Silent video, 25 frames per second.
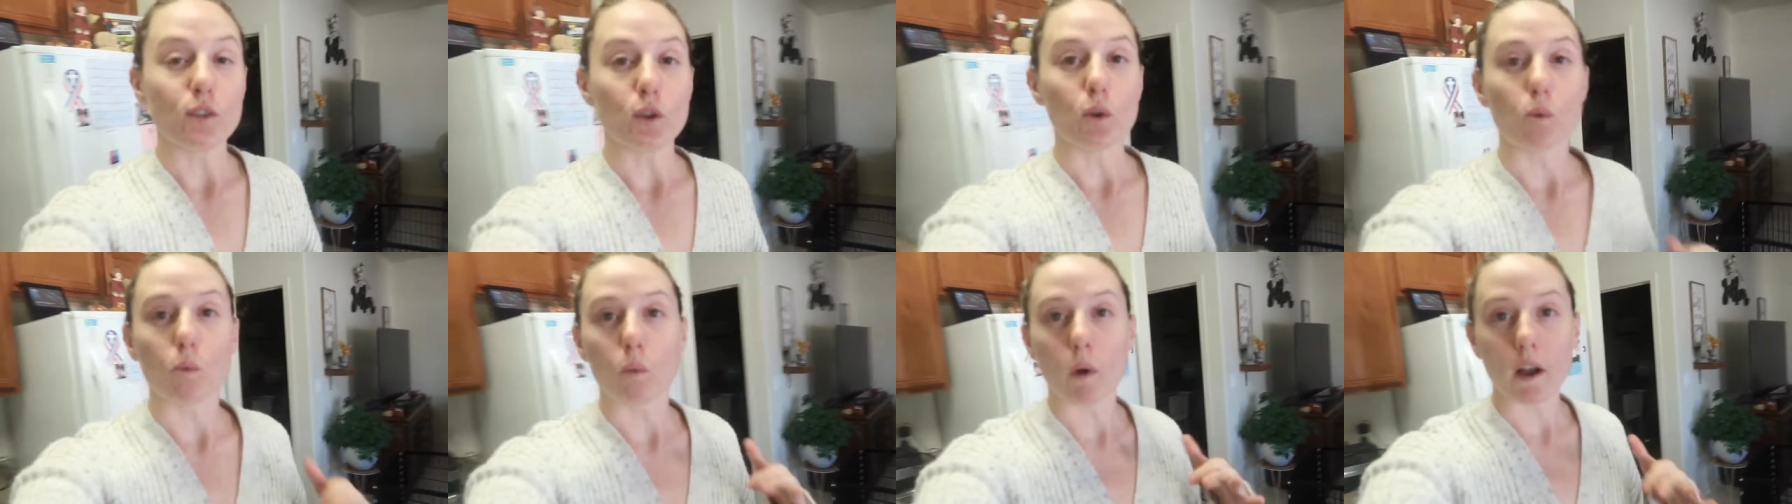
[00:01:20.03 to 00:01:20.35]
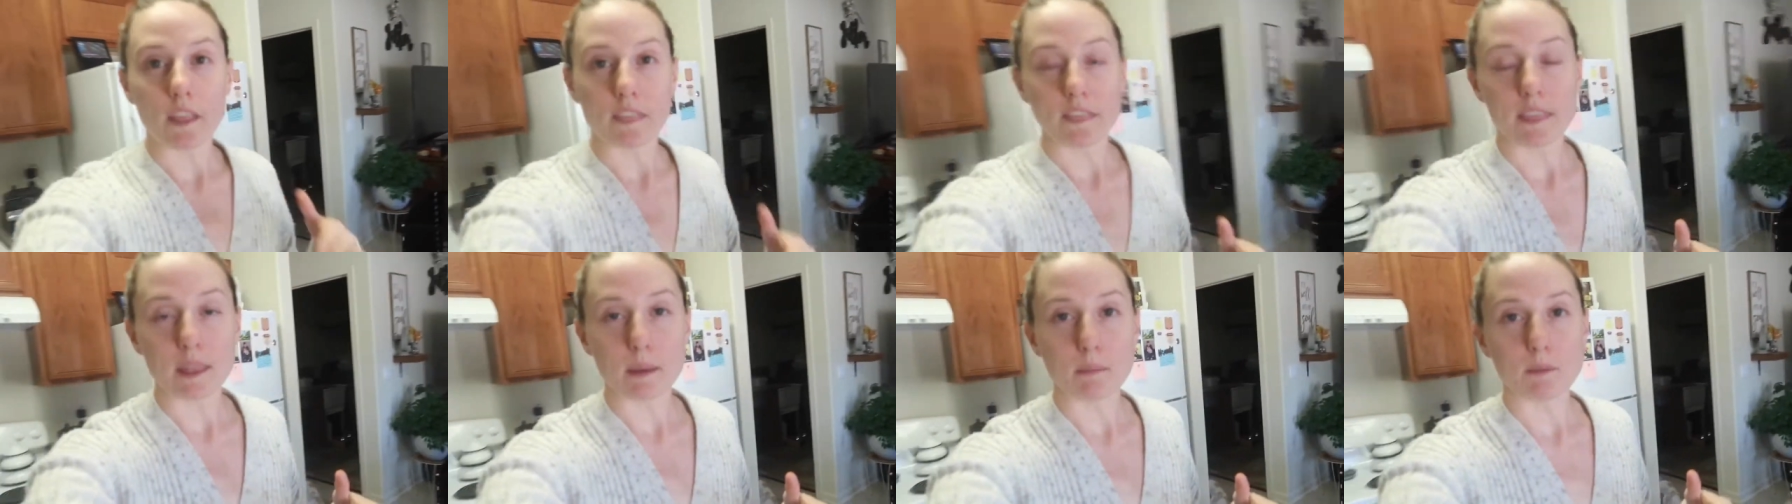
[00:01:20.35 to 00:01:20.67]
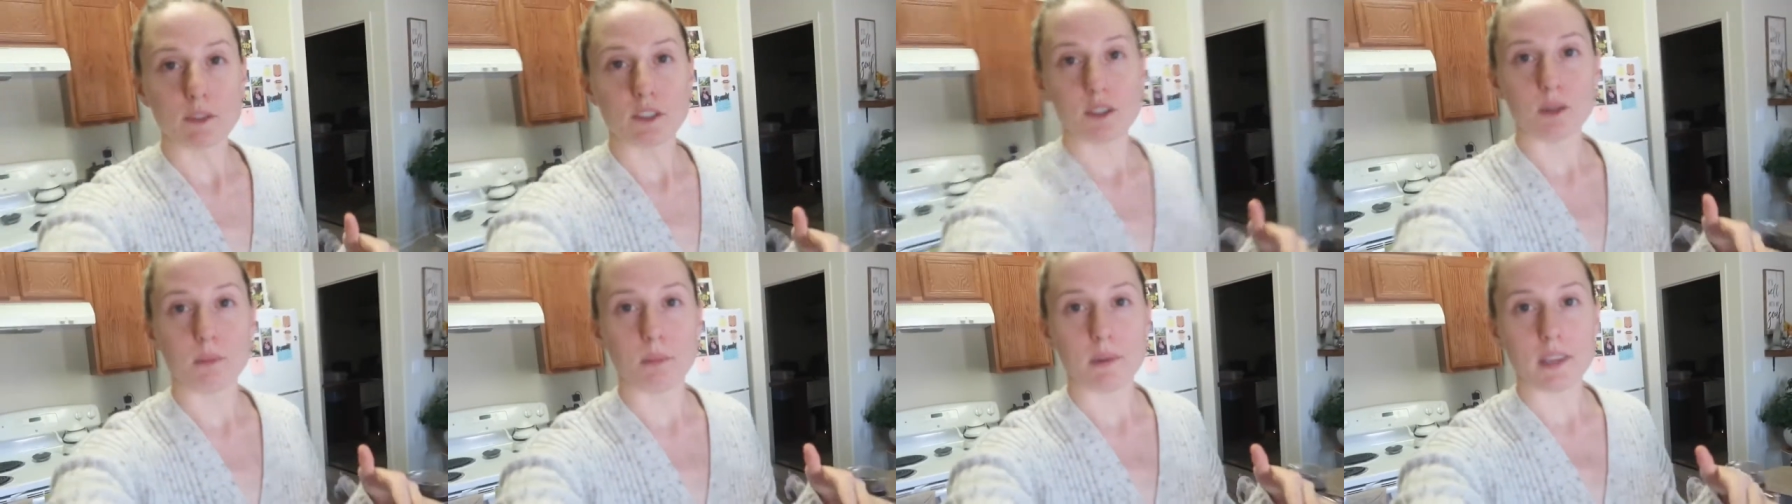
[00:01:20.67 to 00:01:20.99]
you want them
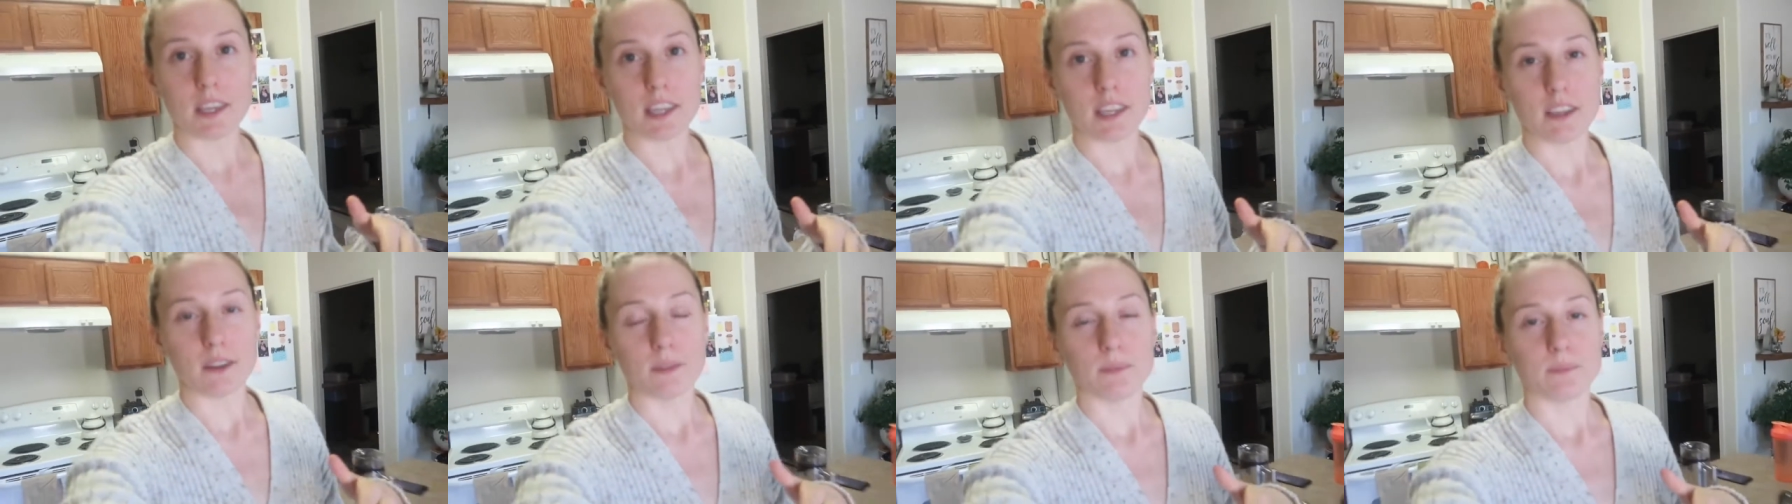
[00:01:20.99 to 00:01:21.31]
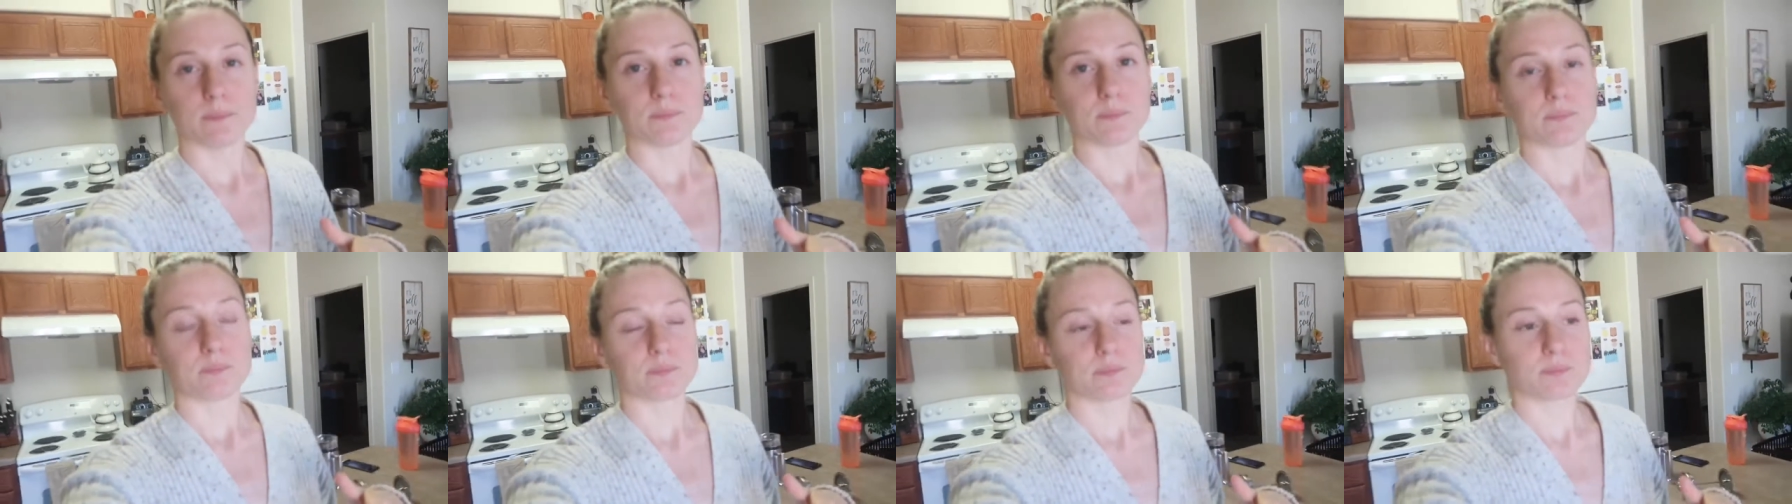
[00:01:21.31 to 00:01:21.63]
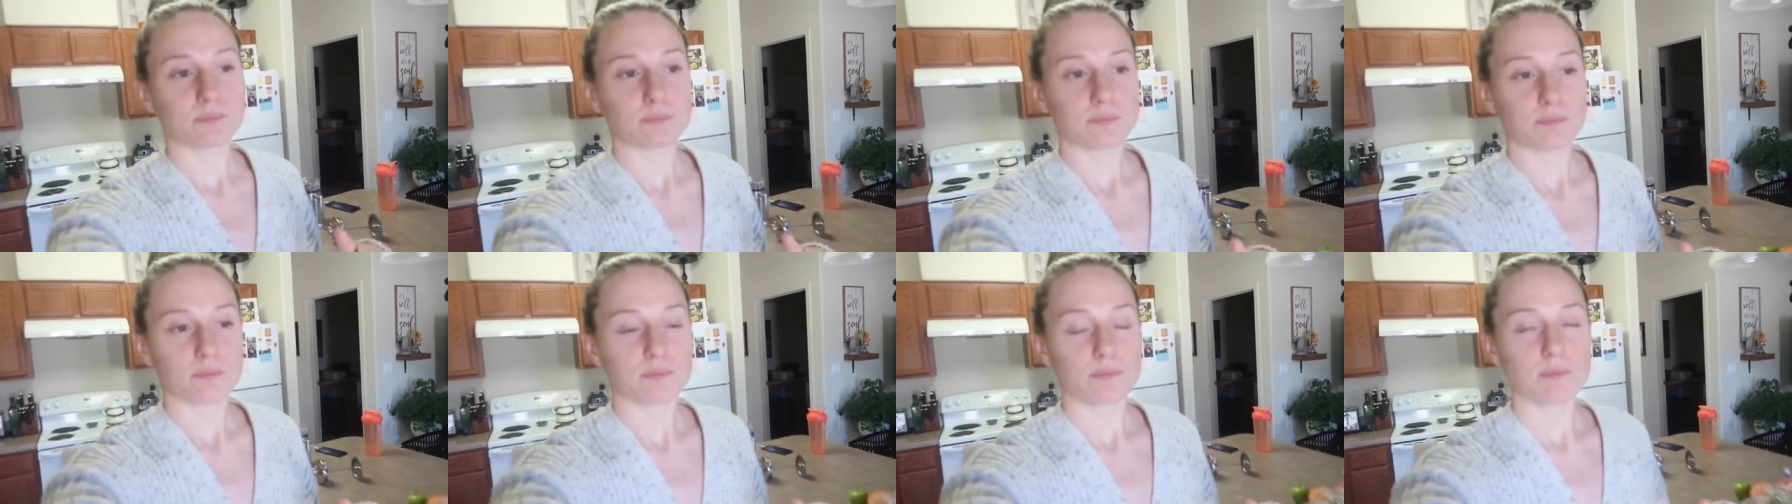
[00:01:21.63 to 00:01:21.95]
to be
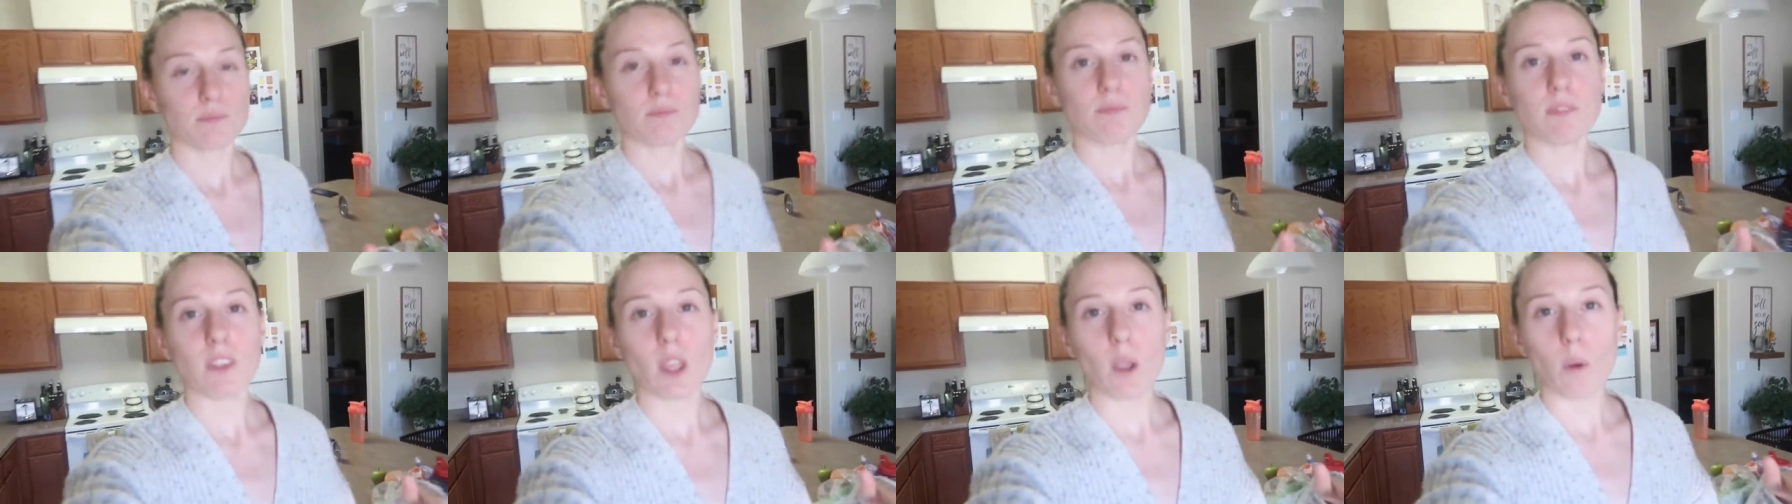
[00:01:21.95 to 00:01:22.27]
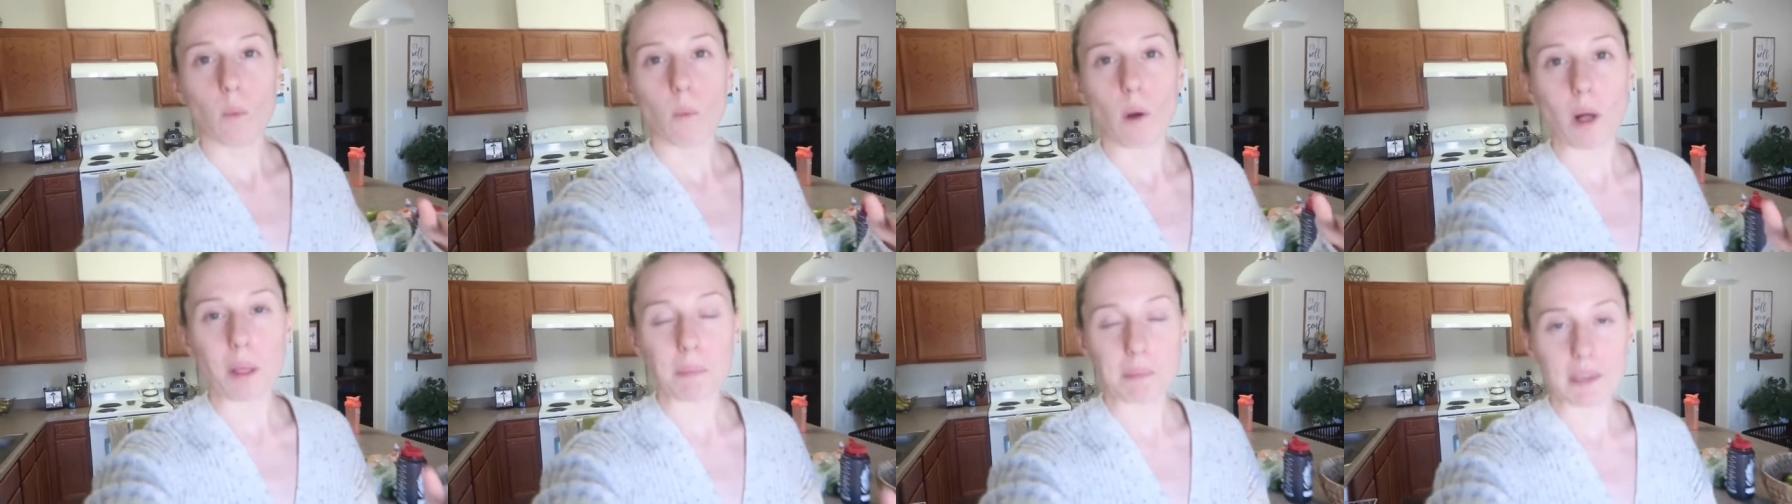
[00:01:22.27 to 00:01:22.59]
well